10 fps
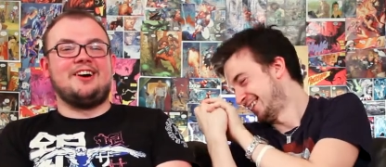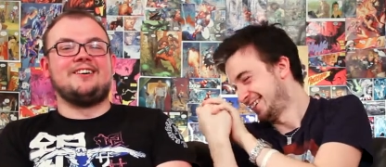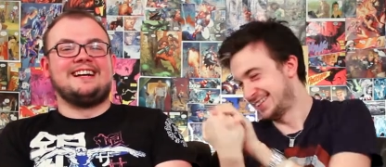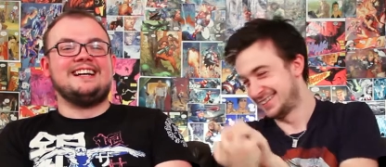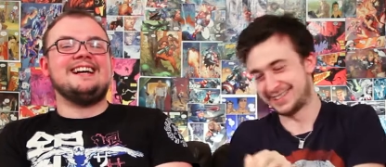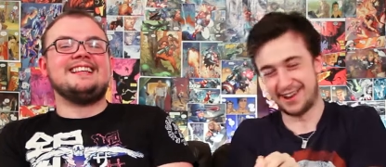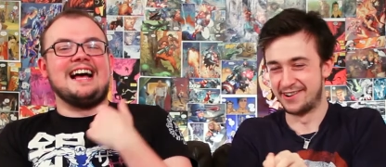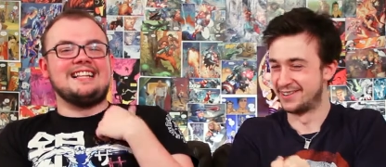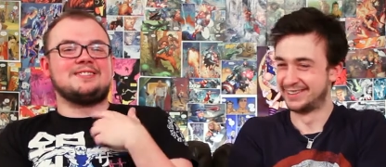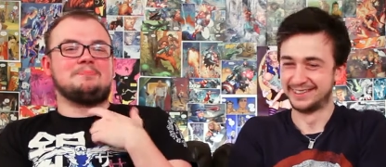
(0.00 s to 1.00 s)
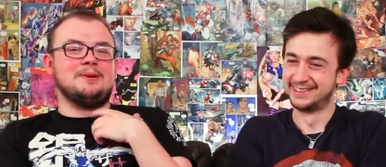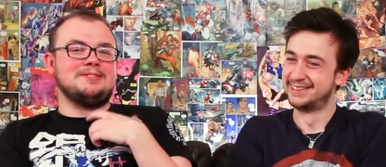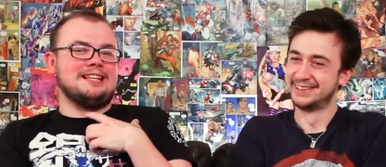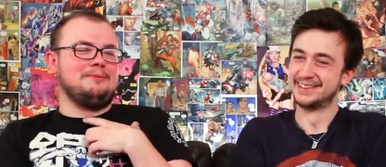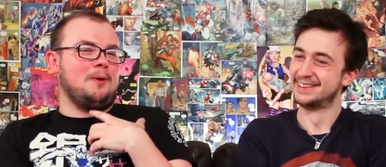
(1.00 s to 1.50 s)
Speaker 1: Corey. Don't. That's
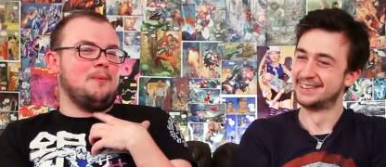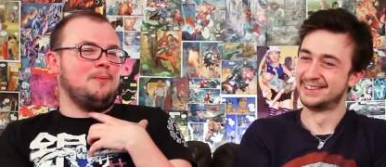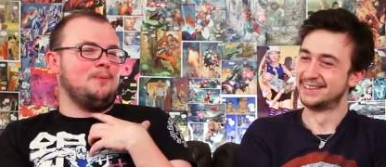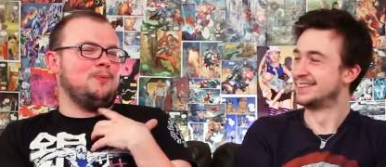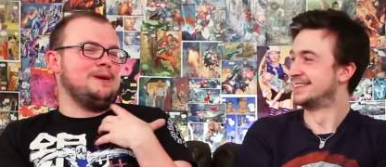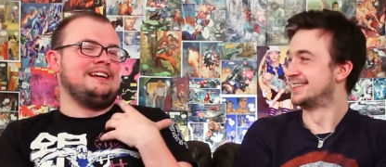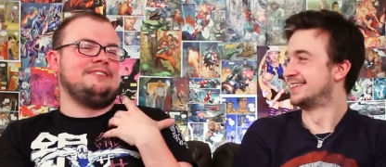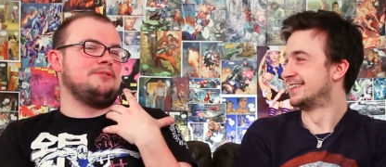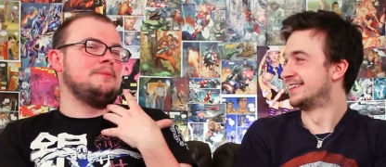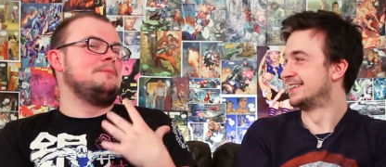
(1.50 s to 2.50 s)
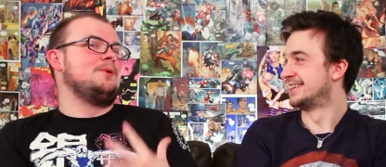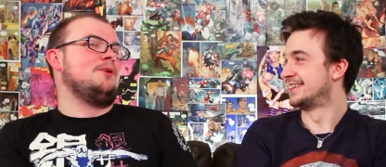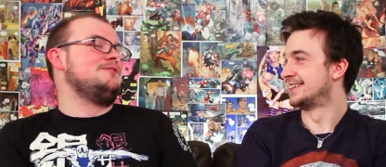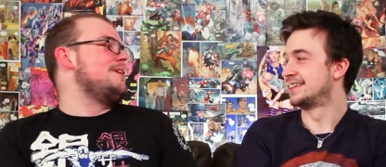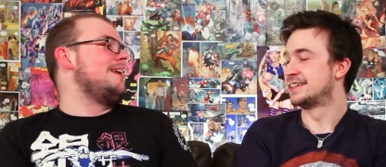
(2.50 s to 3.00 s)
supposedly what we from up
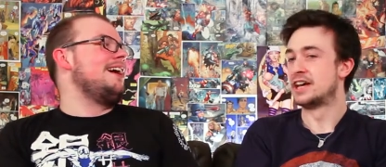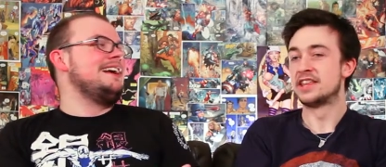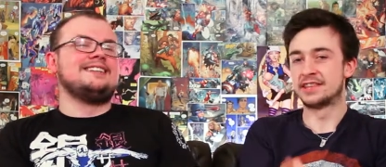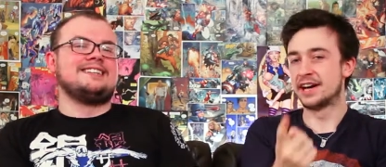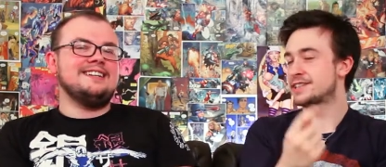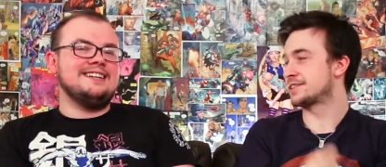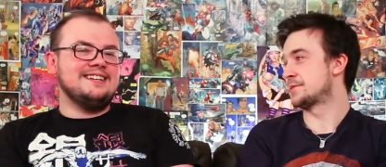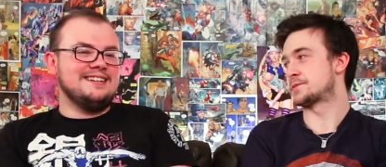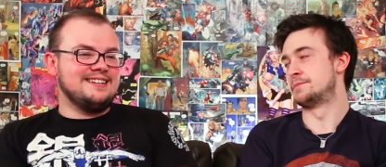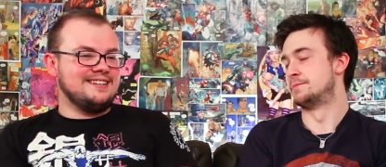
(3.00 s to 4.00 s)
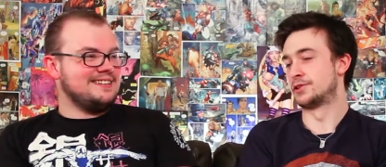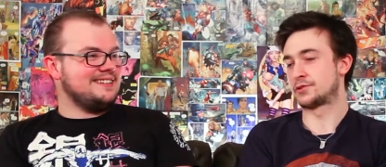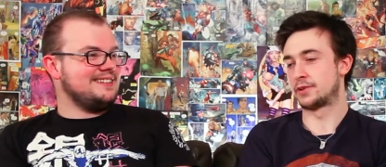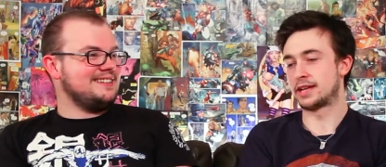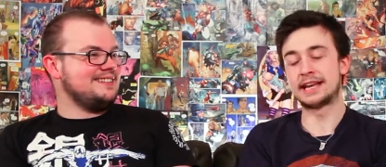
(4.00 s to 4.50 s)
north are like. Their soaps are
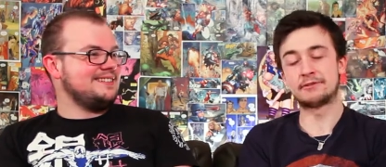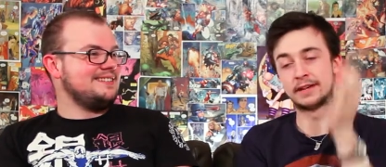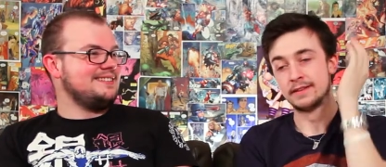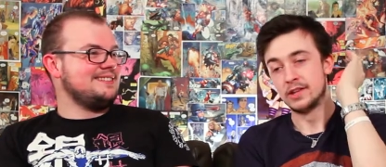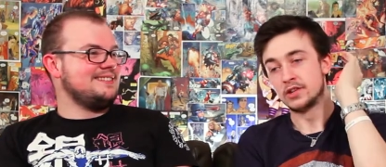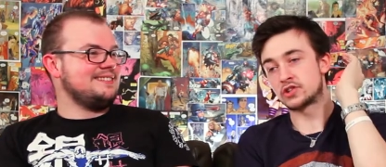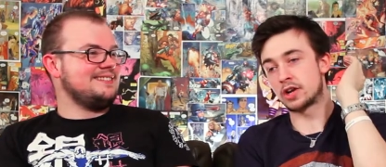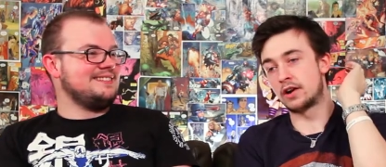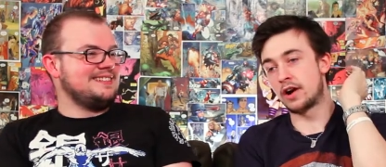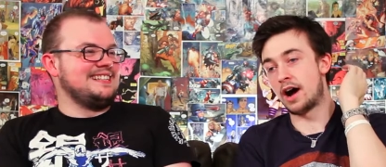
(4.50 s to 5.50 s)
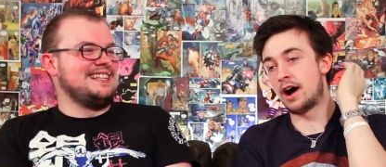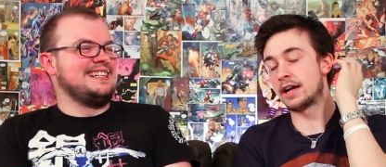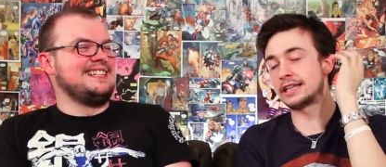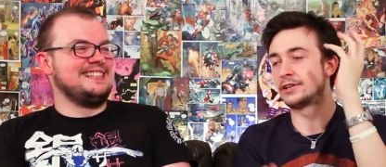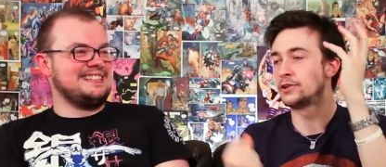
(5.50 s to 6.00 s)
much worse. Anyway, so.
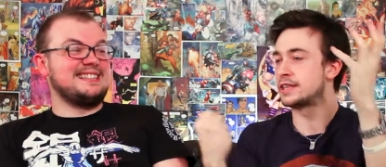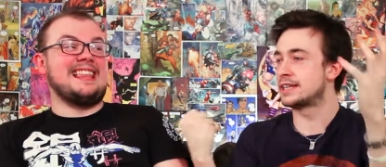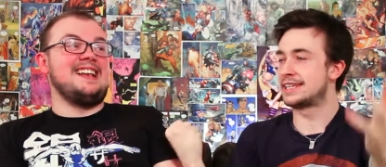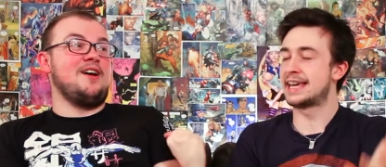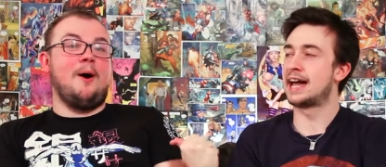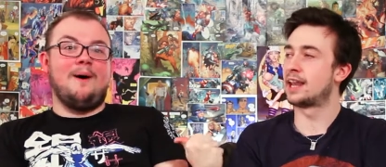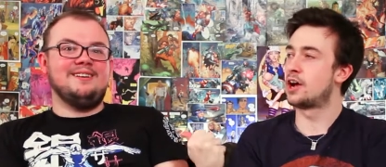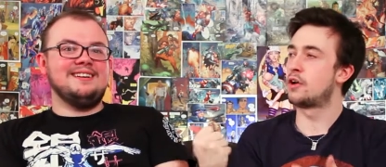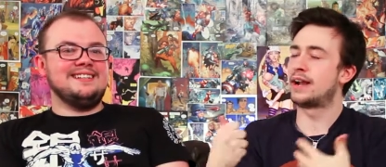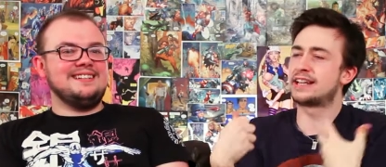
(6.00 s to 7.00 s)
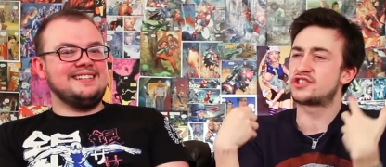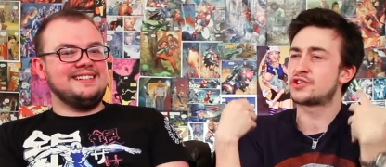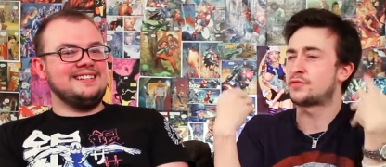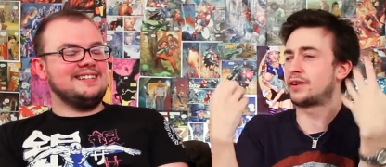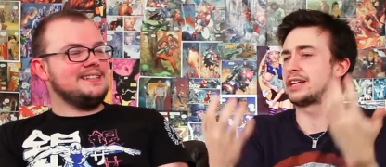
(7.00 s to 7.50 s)
uh you know the yellow, and it's
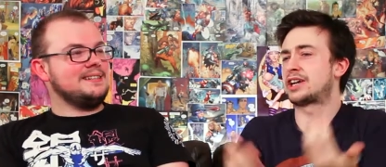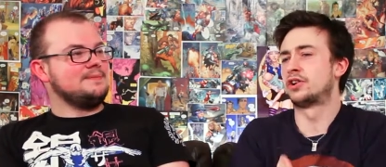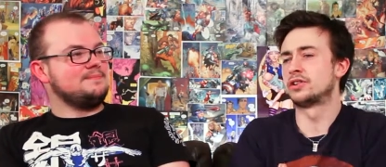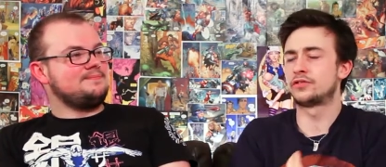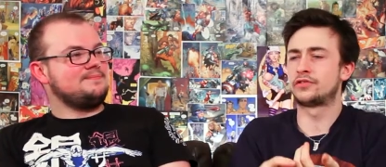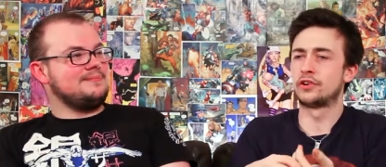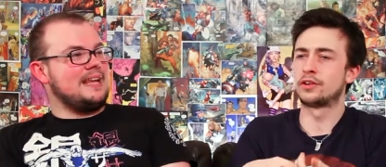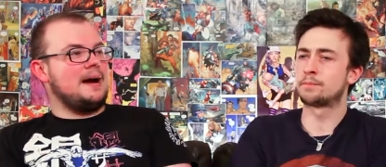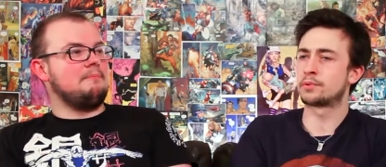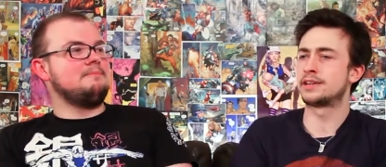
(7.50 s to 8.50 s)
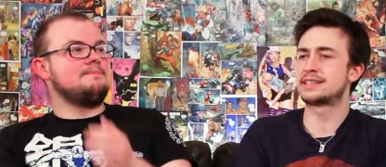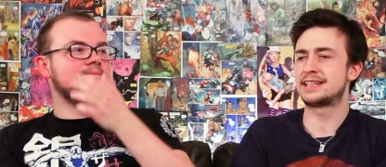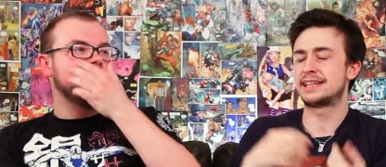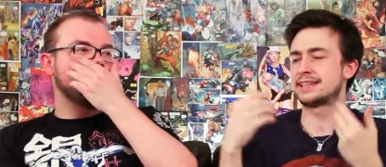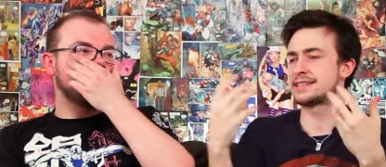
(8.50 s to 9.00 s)
just very colourful yeah. and
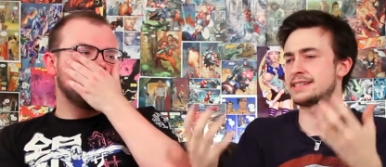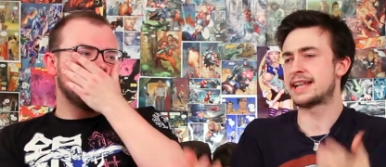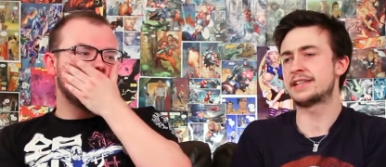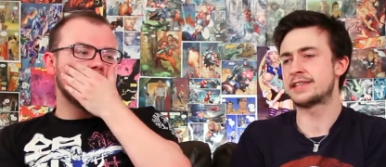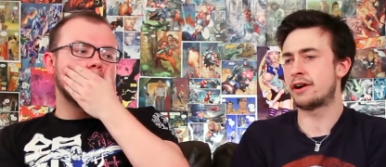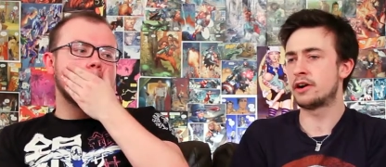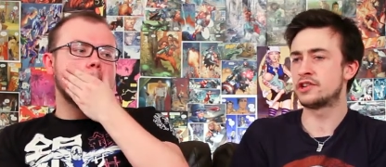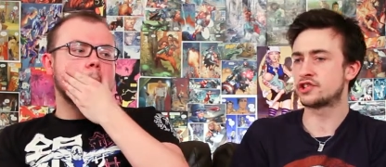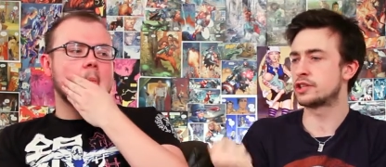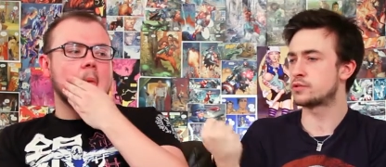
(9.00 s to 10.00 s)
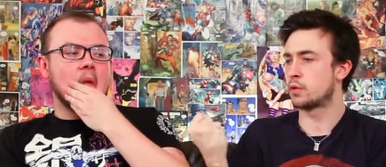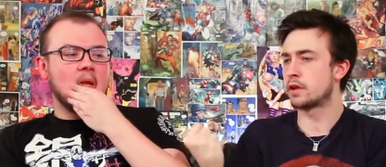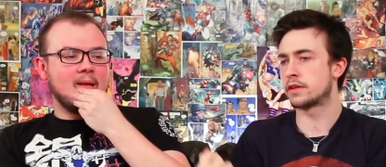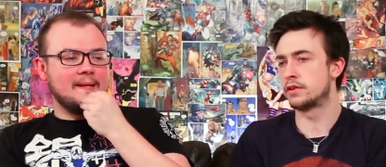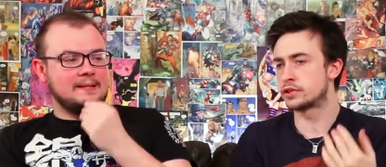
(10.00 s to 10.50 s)
pretty, and it's standout-ish, and it's one
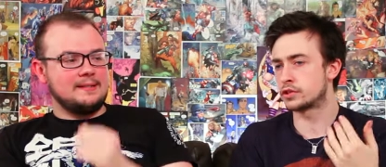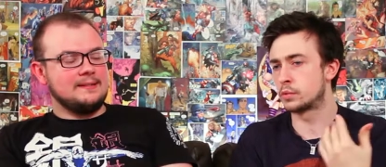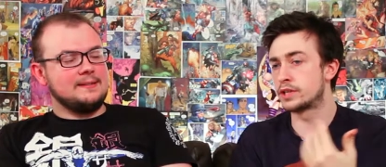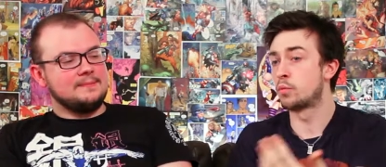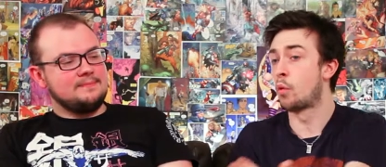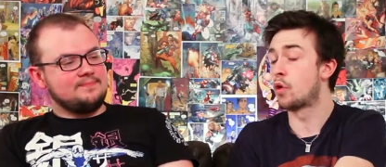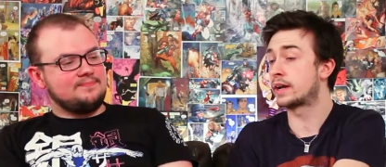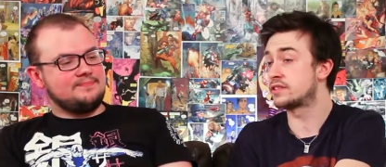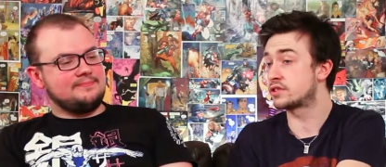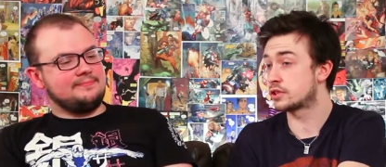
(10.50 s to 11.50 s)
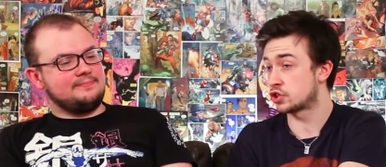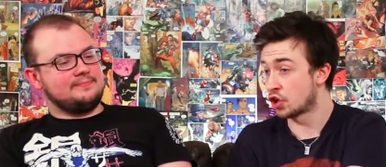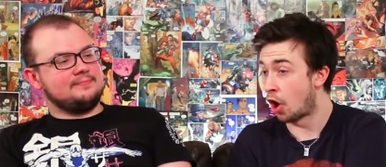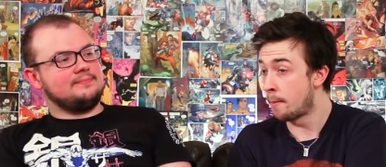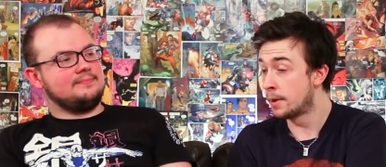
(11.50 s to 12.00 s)
of those that when you walk into the
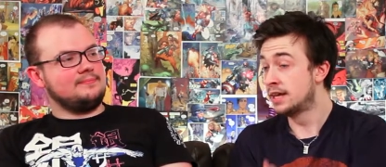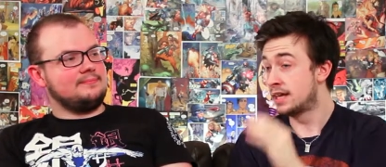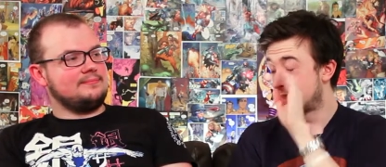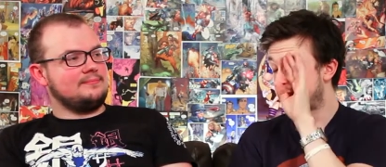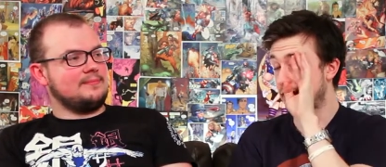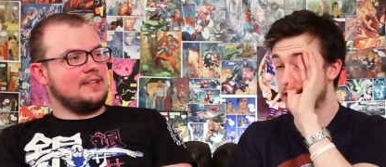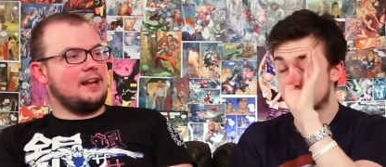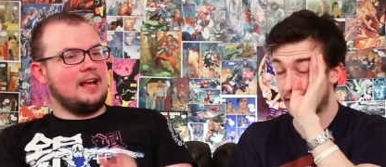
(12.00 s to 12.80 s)
shop, that like,